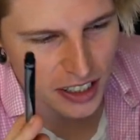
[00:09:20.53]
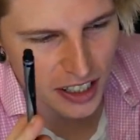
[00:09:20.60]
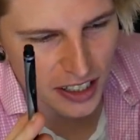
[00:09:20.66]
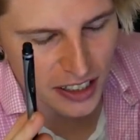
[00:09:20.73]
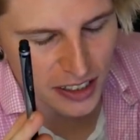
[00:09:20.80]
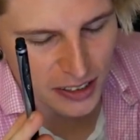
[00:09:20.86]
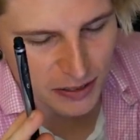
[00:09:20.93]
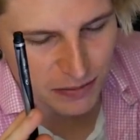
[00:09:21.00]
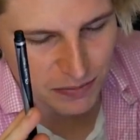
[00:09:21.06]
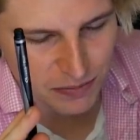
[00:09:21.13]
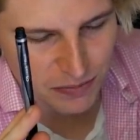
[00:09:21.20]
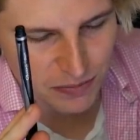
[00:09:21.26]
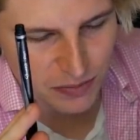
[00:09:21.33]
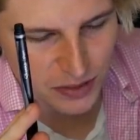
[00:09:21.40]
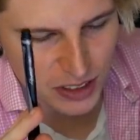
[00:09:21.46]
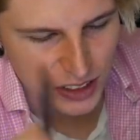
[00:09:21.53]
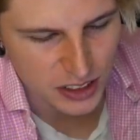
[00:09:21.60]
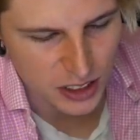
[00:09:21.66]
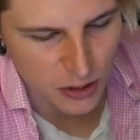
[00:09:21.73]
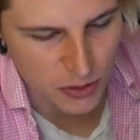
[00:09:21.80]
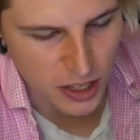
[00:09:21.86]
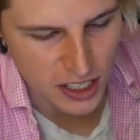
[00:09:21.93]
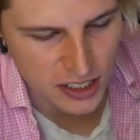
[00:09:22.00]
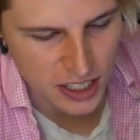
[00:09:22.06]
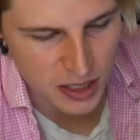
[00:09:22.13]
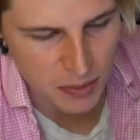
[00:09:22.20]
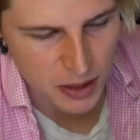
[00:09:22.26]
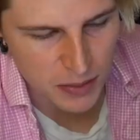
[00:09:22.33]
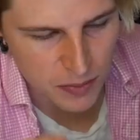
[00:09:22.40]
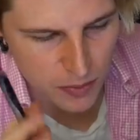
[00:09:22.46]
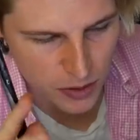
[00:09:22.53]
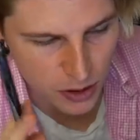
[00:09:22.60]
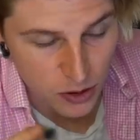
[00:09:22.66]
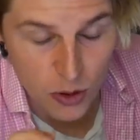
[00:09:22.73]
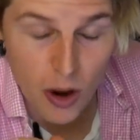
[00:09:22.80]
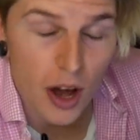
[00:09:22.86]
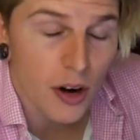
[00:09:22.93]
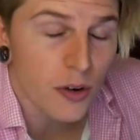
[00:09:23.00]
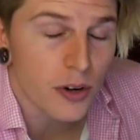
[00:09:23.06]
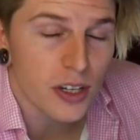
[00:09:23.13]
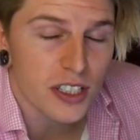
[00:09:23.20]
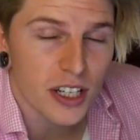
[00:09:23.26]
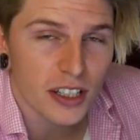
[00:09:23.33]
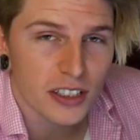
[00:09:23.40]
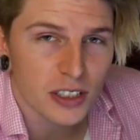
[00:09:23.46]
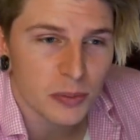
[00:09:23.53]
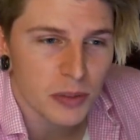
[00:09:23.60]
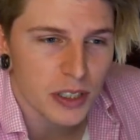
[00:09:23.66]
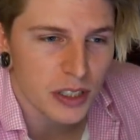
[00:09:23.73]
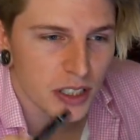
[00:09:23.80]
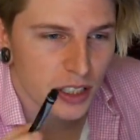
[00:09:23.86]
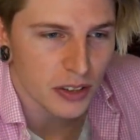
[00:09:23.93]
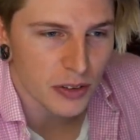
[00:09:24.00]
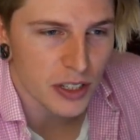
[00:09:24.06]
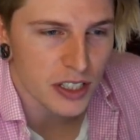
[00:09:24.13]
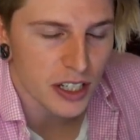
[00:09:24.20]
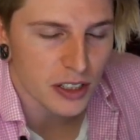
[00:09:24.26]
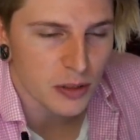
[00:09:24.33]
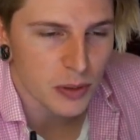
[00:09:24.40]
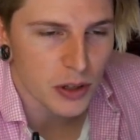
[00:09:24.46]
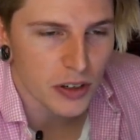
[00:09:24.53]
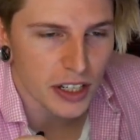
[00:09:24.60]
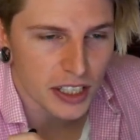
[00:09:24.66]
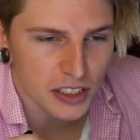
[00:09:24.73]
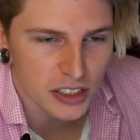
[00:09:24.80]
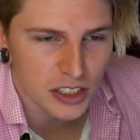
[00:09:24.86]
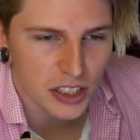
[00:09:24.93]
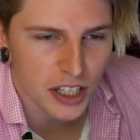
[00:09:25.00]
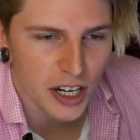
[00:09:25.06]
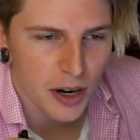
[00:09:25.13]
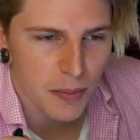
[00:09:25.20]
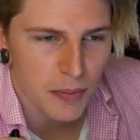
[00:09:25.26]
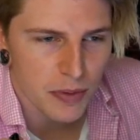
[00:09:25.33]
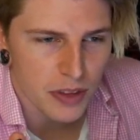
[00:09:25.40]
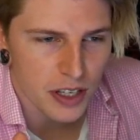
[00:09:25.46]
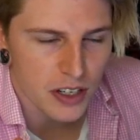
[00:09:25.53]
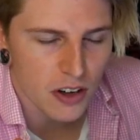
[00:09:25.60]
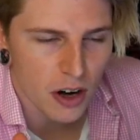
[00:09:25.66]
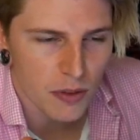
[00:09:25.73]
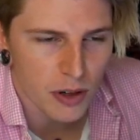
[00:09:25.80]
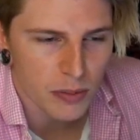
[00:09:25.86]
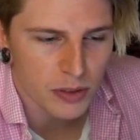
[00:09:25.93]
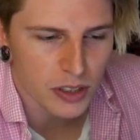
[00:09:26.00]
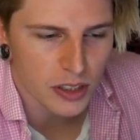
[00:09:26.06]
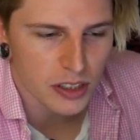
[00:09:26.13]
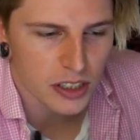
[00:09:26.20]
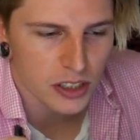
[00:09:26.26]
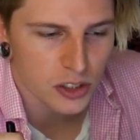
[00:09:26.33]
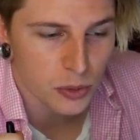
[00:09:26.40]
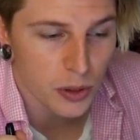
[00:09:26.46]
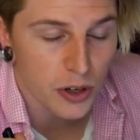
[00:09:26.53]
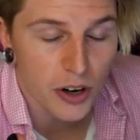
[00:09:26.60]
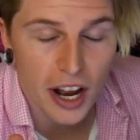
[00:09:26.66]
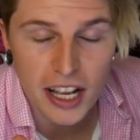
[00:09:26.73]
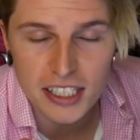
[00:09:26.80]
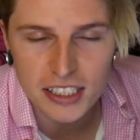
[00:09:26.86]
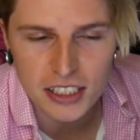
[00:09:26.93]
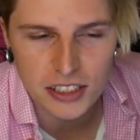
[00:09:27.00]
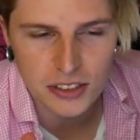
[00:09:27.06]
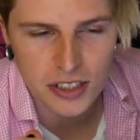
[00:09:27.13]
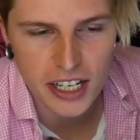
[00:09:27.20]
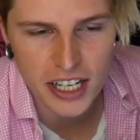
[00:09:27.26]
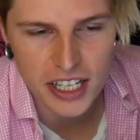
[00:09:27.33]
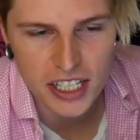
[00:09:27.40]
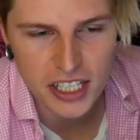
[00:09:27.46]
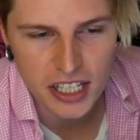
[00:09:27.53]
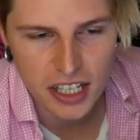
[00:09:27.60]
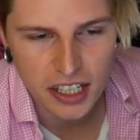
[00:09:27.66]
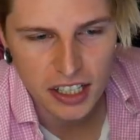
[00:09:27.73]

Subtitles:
So if you guys need me, you know how to reach out to me. You can reach out to me on Instagram, the.repzilla, Twitter at zillarage.